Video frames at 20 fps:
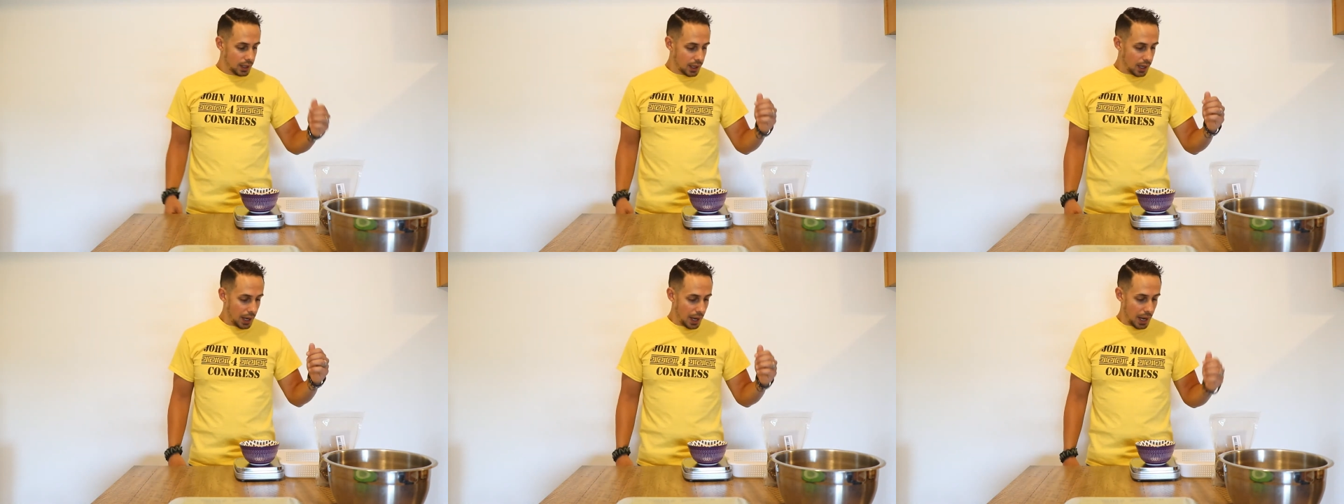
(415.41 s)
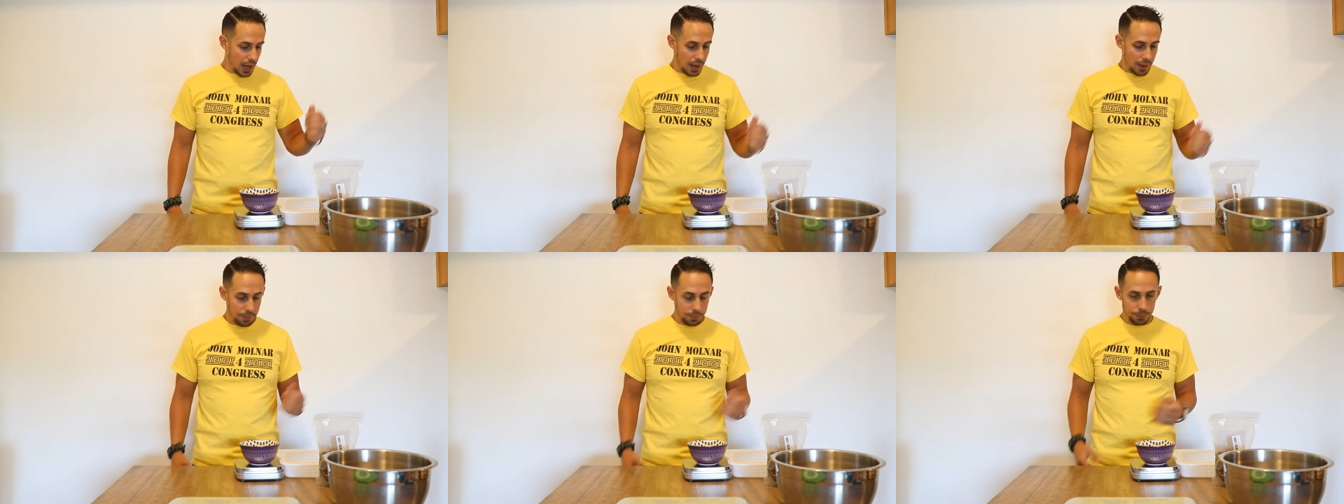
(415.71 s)

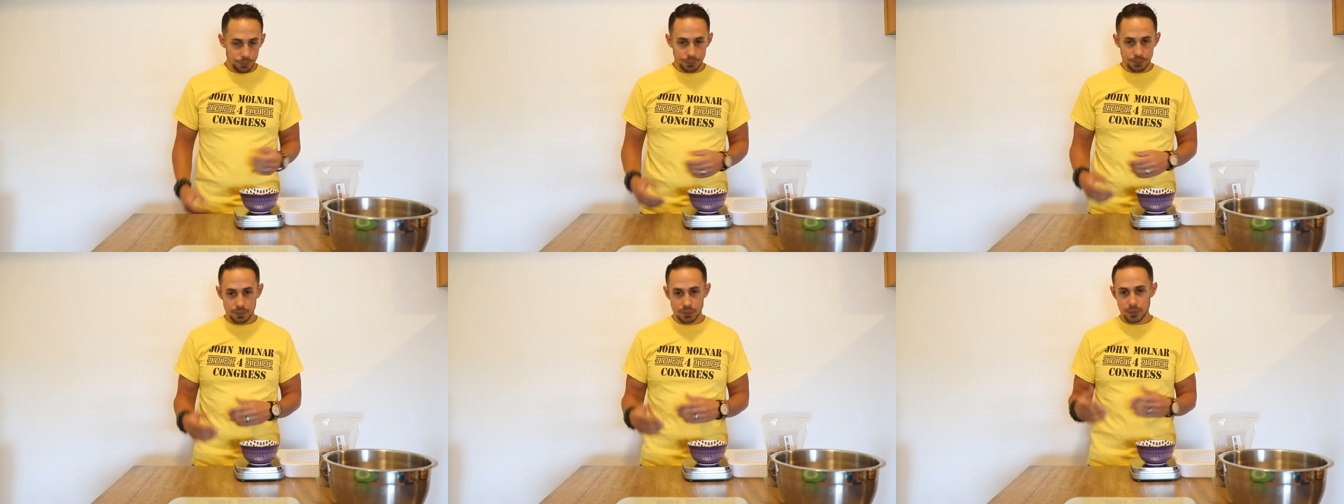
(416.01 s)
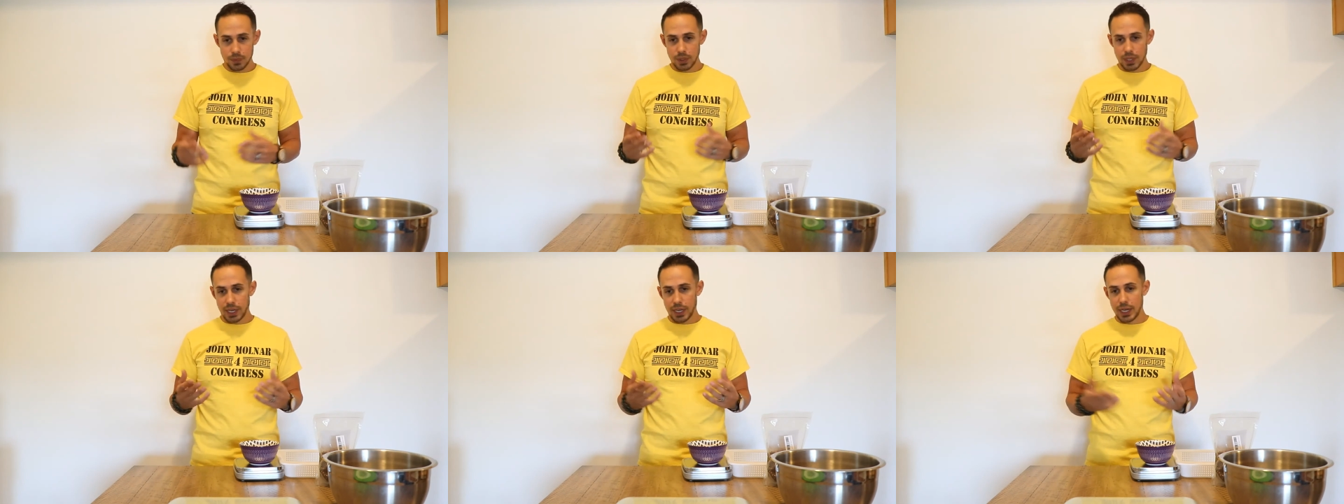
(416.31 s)

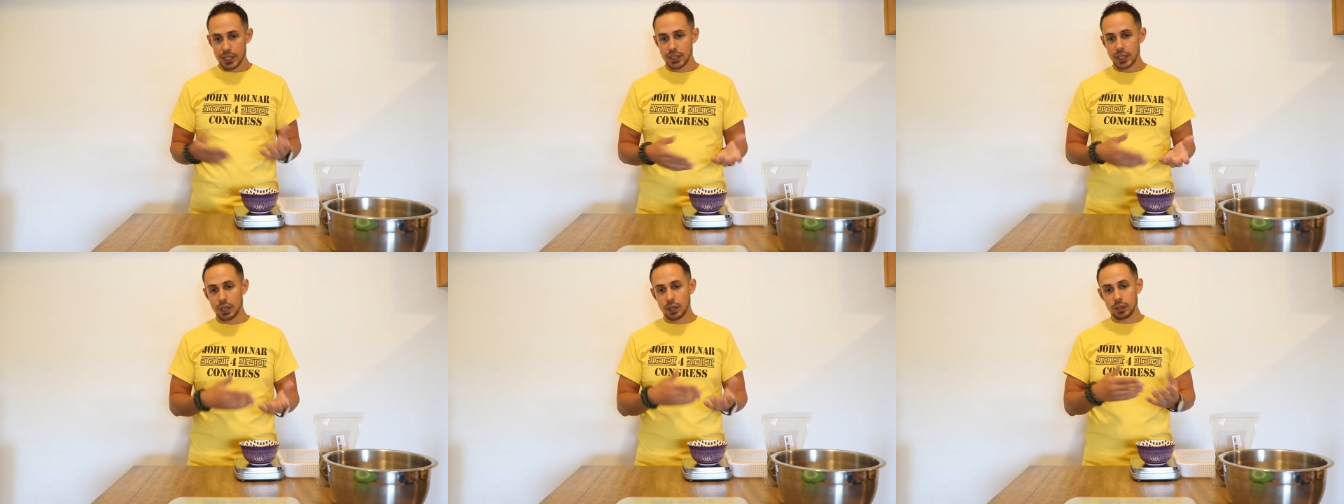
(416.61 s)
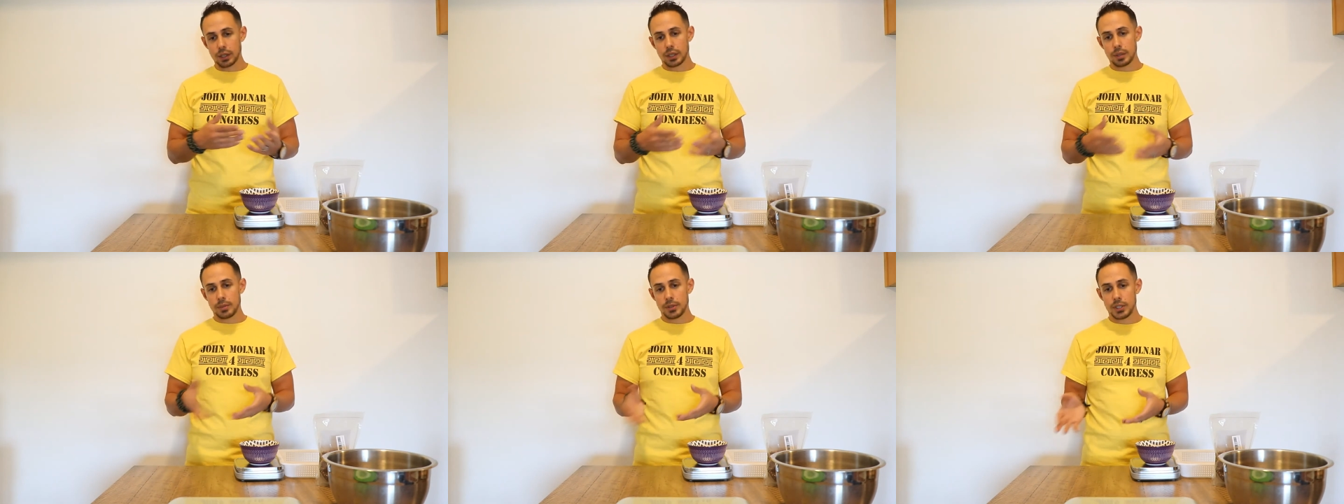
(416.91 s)
Like I said, I'll
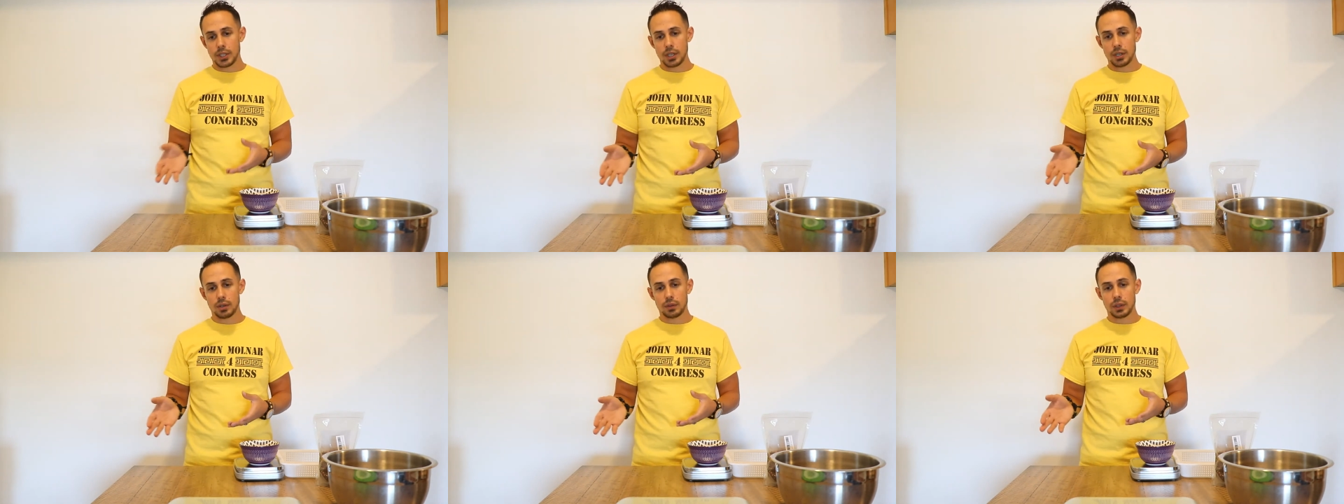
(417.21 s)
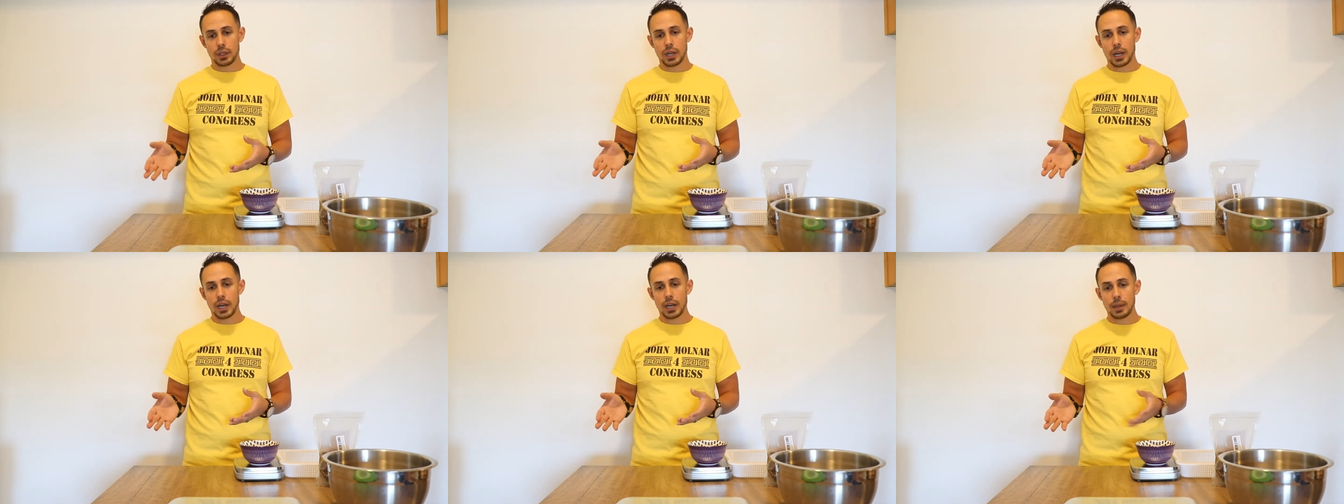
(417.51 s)
let them sit
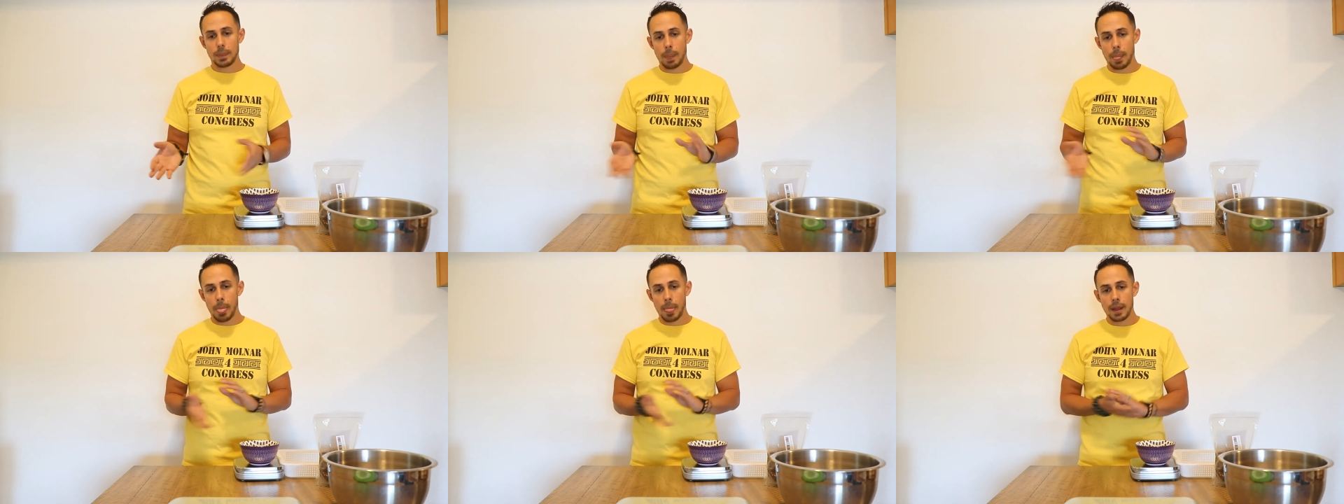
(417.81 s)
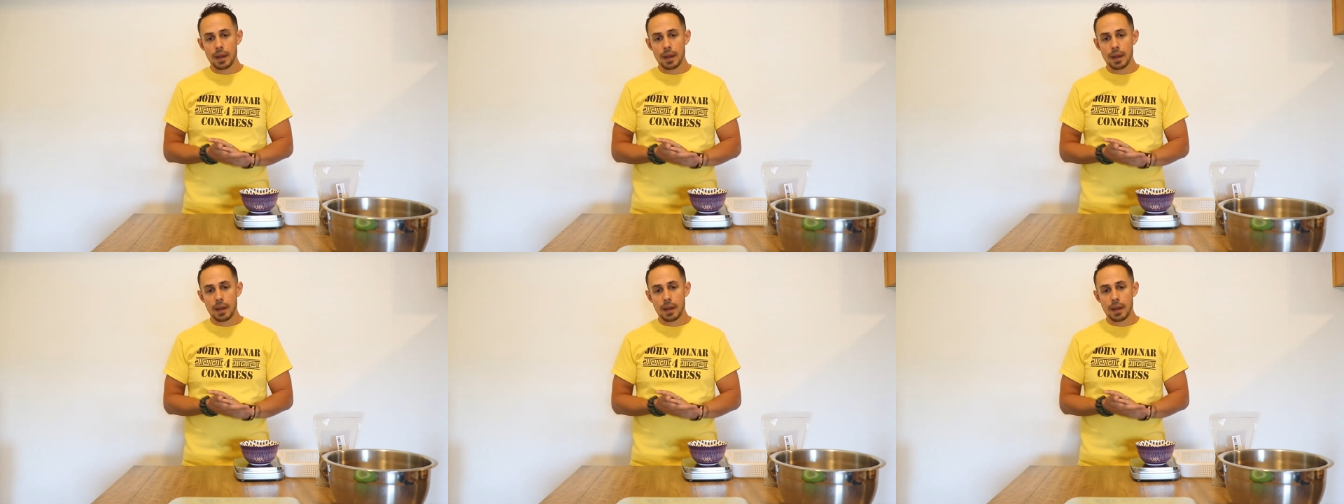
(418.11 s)
overnight,